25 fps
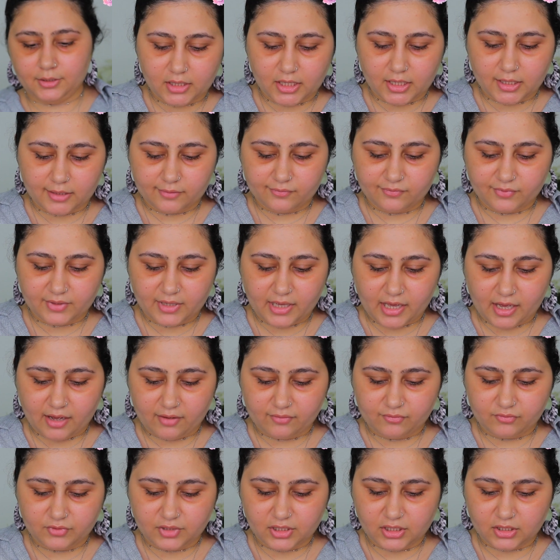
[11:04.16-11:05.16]
Then we
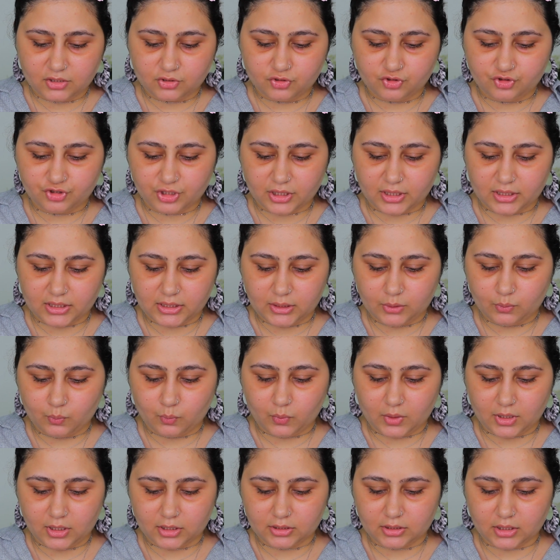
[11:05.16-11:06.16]
have the jelly
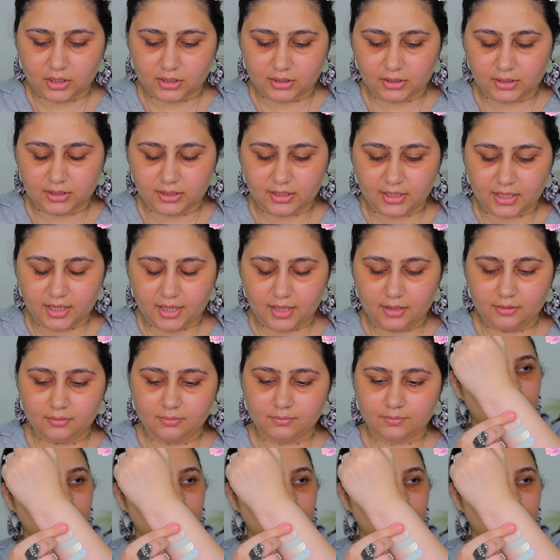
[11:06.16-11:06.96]
one again.